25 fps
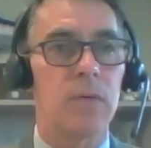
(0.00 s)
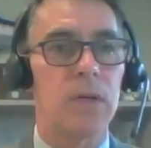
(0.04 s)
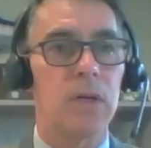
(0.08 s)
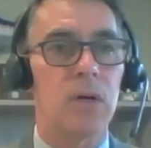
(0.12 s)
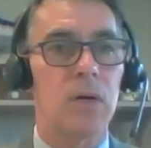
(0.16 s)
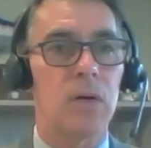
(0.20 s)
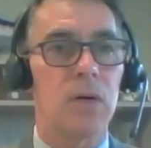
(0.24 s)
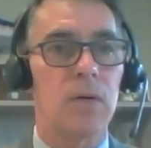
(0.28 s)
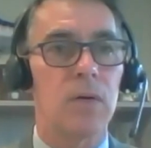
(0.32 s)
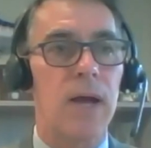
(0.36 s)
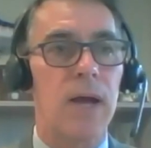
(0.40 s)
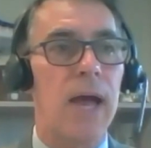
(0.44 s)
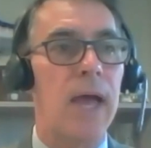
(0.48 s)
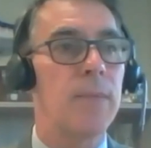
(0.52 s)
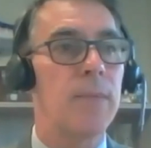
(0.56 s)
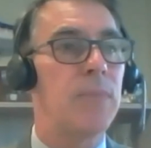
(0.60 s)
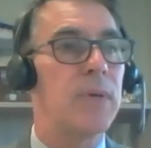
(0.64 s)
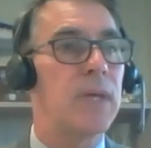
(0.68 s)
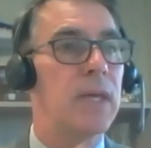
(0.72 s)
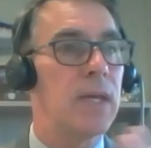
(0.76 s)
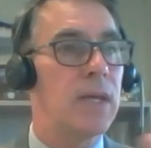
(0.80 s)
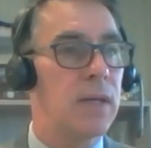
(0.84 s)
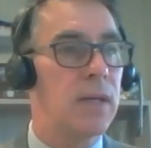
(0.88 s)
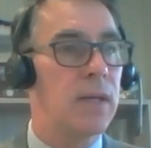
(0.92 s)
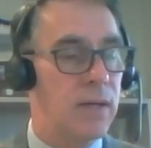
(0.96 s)
your
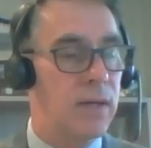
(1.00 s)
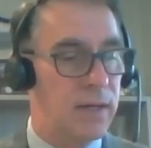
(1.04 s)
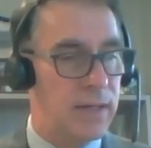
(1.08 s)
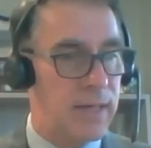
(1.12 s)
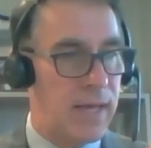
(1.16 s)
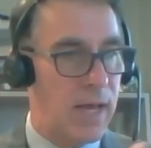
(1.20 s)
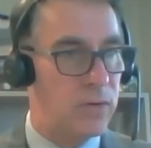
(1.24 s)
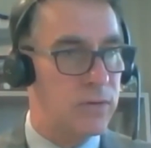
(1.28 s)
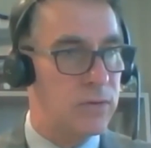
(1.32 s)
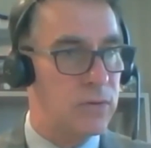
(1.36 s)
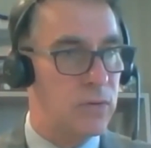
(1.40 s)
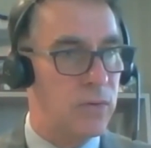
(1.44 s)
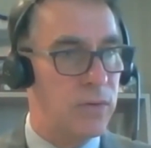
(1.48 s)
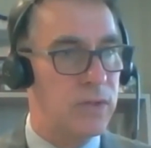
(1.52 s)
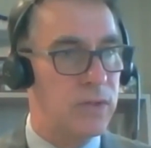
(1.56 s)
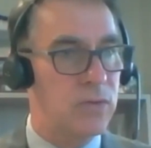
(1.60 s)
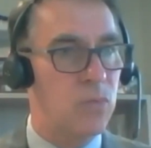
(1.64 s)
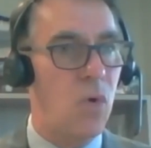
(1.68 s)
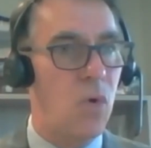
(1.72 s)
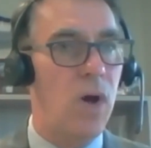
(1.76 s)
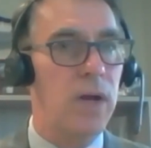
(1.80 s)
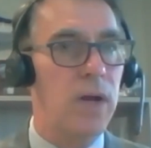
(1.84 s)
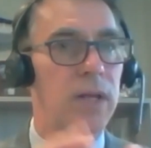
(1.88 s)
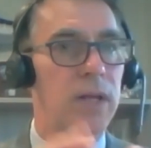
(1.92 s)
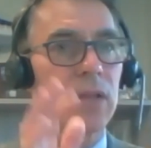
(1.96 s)
IP counsel is
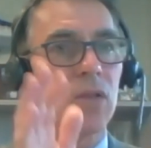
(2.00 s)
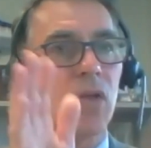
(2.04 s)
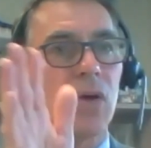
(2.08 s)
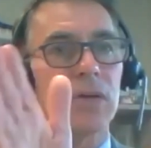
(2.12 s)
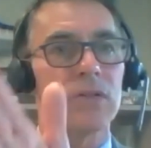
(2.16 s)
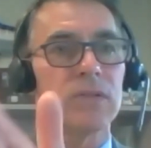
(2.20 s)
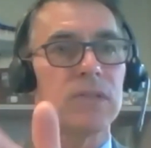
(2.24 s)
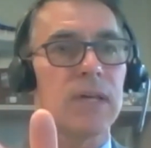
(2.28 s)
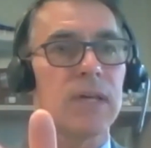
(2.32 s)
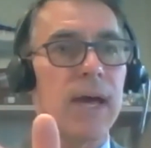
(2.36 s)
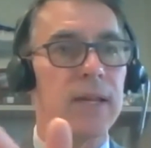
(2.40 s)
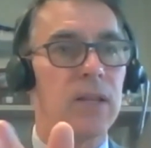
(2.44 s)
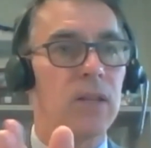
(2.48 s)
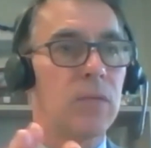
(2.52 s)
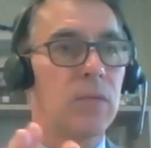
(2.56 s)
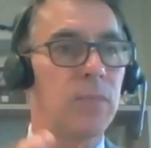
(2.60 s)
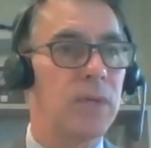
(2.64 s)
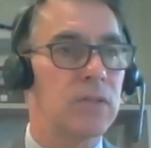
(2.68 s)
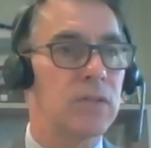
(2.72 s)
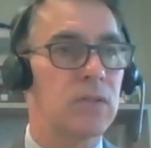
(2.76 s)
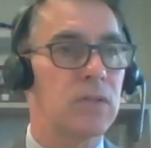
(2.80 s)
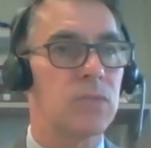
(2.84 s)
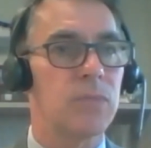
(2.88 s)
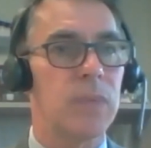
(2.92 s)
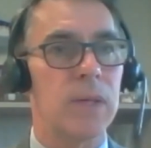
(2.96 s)
walking alongside of the
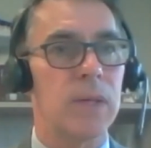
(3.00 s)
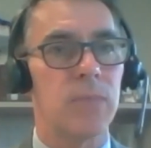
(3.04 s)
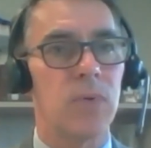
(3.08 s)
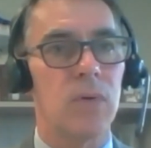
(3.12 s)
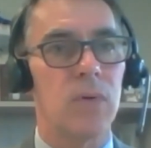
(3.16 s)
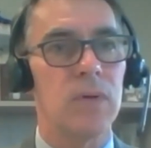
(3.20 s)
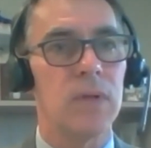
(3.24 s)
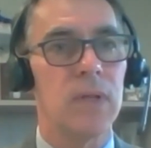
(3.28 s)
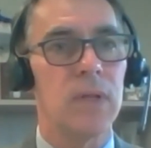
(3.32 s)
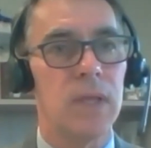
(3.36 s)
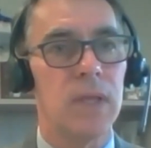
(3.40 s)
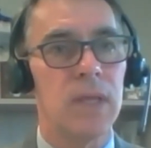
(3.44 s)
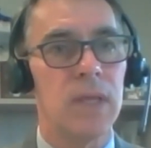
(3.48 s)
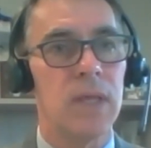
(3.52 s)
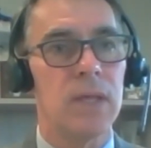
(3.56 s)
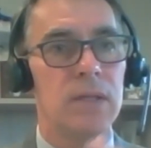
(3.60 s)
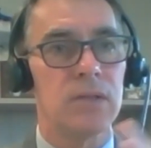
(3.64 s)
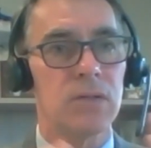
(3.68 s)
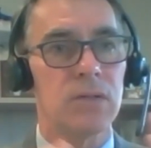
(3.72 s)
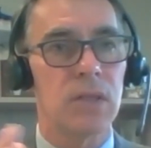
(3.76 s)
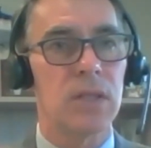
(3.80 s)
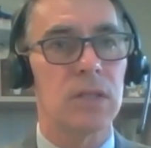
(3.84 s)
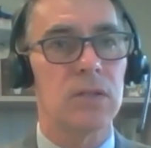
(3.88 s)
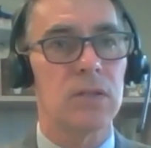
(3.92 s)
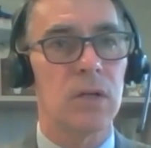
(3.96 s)
business people,
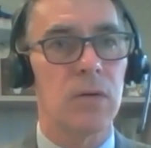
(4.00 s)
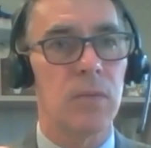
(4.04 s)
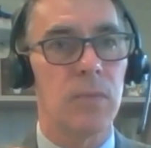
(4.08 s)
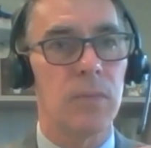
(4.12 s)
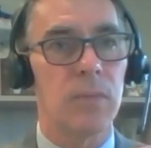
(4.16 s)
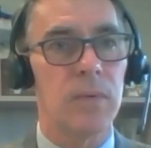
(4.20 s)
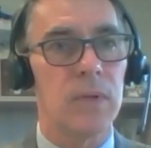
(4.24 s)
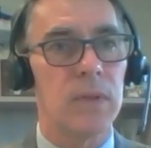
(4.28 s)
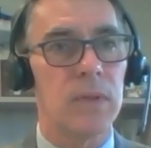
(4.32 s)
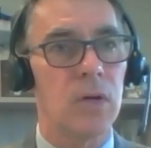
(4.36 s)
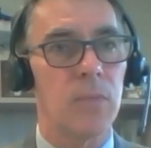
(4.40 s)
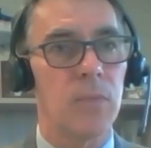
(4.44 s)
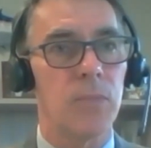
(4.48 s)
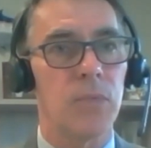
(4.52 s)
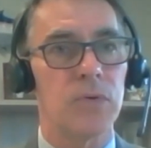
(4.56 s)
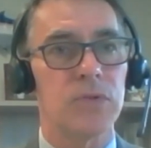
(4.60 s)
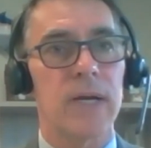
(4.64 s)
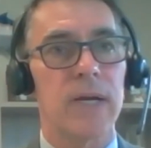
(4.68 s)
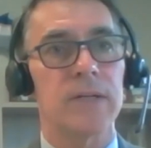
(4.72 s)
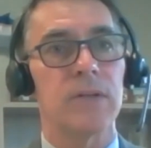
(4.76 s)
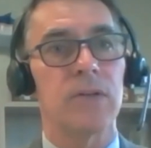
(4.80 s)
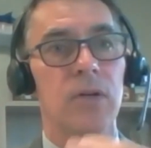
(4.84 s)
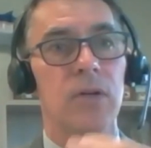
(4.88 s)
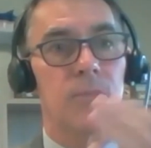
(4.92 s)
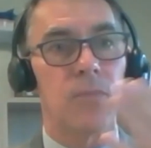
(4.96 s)
so that they're
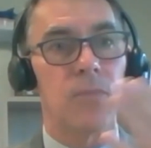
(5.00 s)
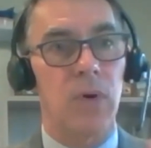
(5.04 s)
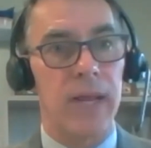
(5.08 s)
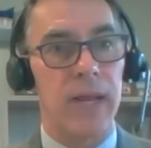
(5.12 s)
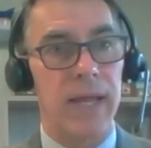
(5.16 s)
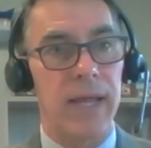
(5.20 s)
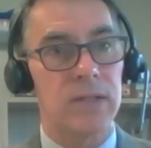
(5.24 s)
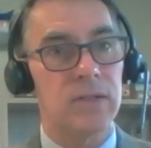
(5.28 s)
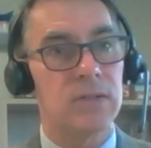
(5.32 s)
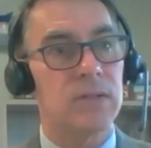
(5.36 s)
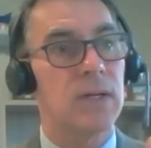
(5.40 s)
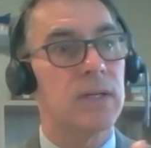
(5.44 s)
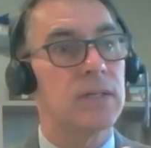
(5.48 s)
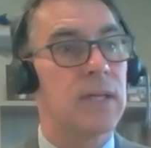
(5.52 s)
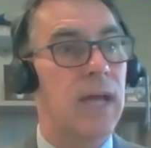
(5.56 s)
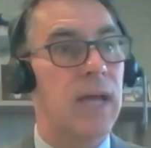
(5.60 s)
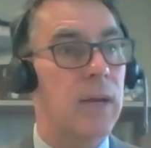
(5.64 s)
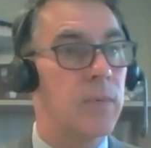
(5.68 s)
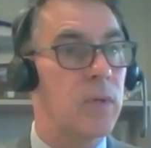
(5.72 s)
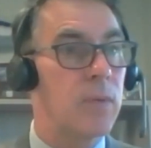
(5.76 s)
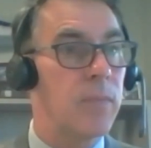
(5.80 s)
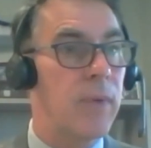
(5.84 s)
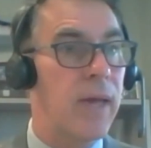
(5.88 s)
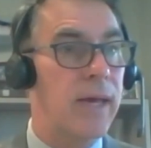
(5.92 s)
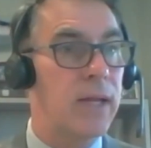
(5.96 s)
protecting their brands in a
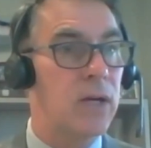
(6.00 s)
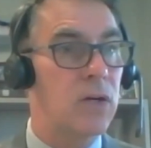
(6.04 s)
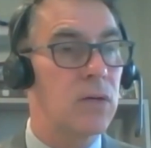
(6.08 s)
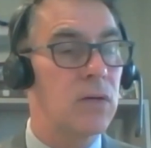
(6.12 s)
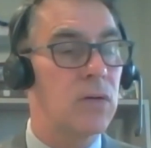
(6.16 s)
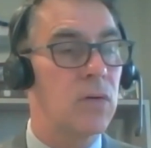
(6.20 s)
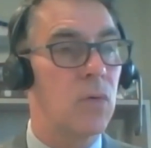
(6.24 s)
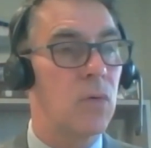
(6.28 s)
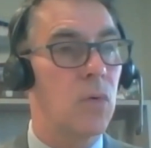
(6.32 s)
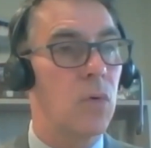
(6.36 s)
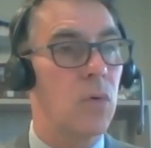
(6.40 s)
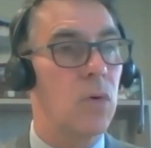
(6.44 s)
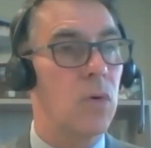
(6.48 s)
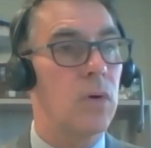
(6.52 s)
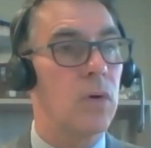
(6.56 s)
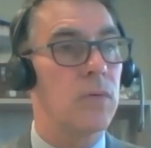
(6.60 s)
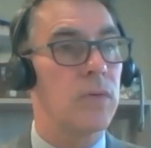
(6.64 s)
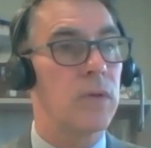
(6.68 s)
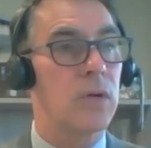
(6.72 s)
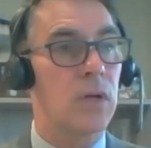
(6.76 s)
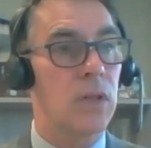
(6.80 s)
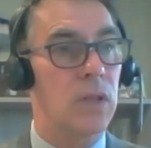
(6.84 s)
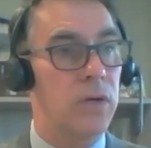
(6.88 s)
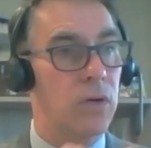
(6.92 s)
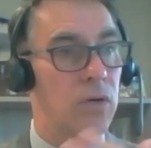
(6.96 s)
timely manner, or
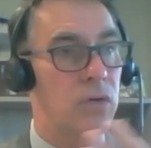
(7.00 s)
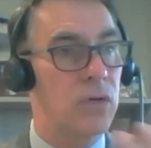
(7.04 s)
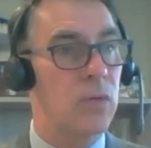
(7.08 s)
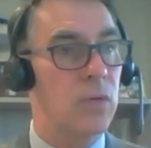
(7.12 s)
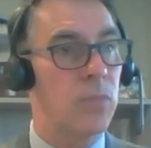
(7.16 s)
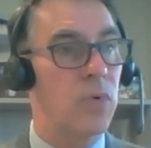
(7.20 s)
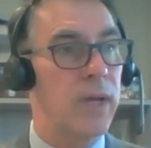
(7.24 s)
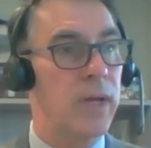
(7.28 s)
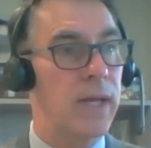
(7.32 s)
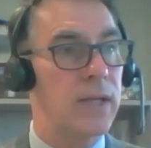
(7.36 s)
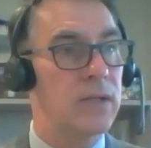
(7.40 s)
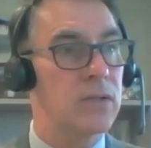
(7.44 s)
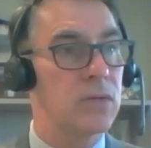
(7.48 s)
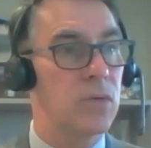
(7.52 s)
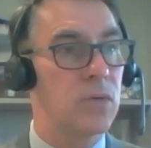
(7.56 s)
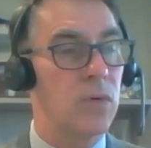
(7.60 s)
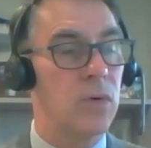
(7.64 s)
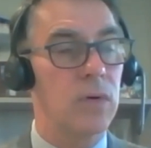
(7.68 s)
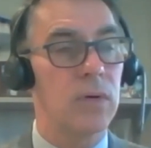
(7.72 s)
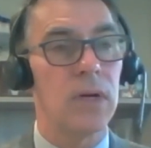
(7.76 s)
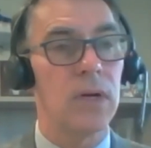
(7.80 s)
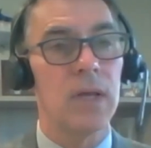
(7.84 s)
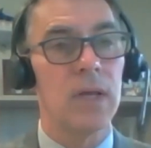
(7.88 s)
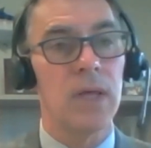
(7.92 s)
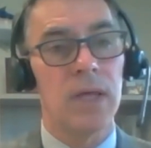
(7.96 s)
they're clear in their brands,
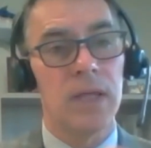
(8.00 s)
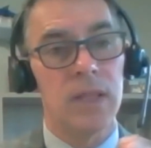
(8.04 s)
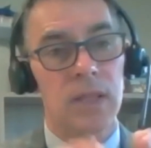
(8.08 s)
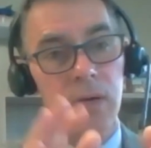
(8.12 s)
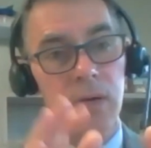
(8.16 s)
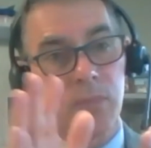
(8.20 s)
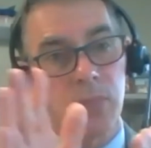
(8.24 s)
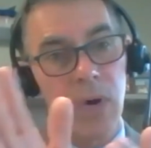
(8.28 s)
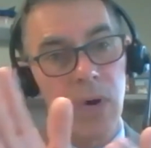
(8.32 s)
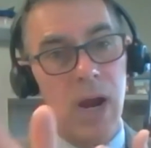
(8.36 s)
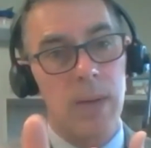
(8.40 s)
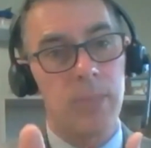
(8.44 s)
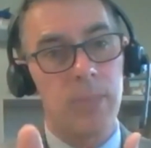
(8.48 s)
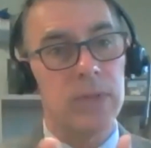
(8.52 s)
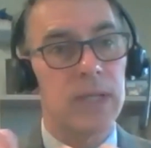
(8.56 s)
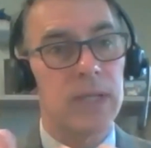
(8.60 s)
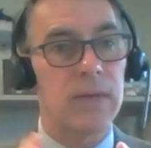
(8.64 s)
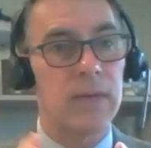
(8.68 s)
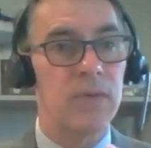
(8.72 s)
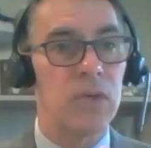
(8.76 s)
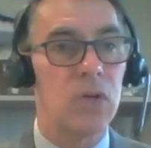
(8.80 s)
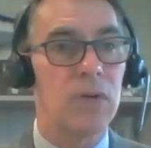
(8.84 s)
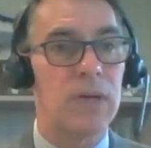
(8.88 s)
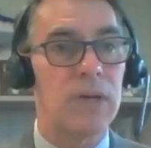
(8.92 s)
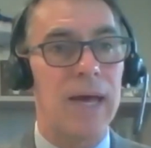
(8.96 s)
or they're properly
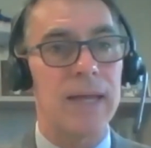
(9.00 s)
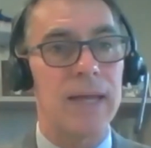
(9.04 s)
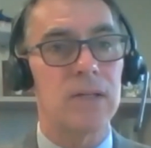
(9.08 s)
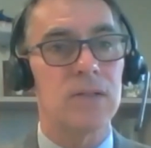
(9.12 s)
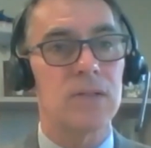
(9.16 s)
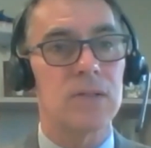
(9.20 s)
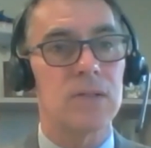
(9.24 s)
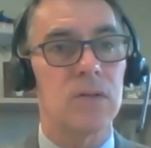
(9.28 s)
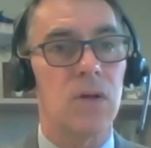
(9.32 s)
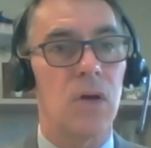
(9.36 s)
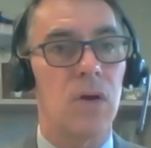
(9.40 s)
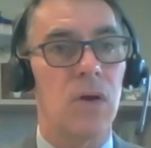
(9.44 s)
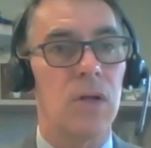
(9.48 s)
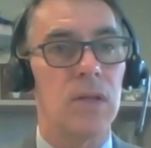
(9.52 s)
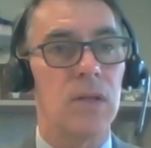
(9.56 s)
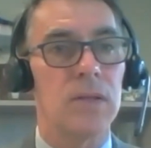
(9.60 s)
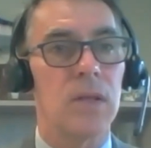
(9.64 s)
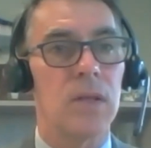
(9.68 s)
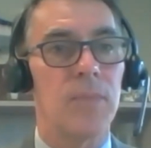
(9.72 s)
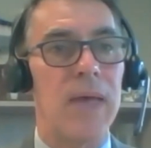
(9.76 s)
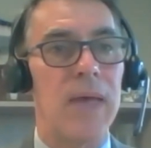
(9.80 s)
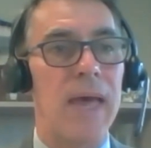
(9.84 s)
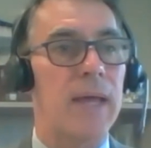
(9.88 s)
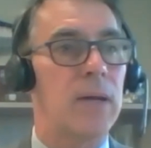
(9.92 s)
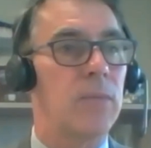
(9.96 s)
giving you guidance on
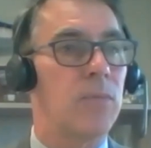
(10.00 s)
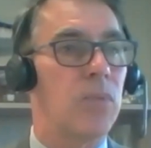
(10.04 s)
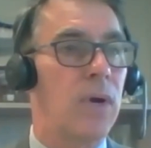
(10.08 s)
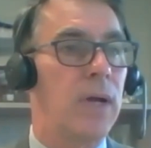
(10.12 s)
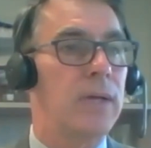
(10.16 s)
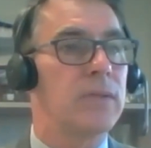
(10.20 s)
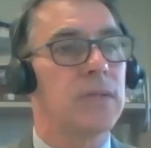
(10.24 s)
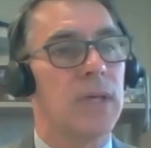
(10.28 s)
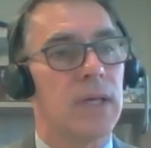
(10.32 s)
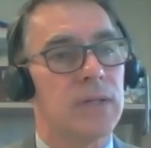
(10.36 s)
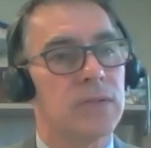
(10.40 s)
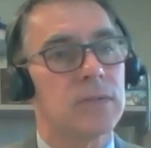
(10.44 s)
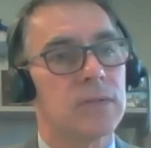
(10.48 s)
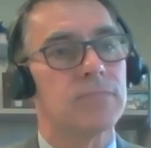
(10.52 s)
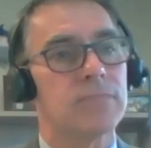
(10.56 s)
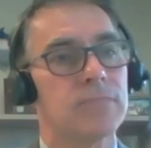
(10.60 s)
the patent process.